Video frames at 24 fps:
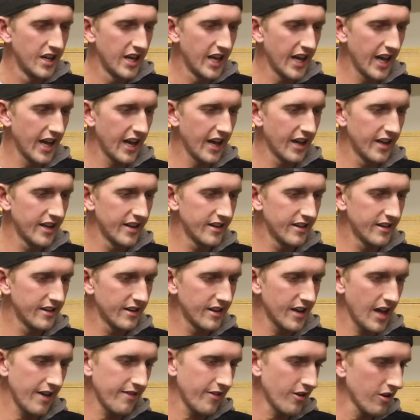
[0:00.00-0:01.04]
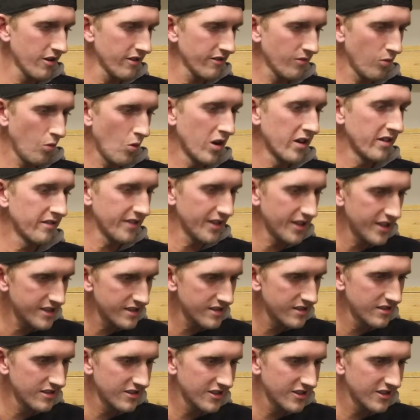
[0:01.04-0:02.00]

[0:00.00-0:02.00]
And I've heard of one of these.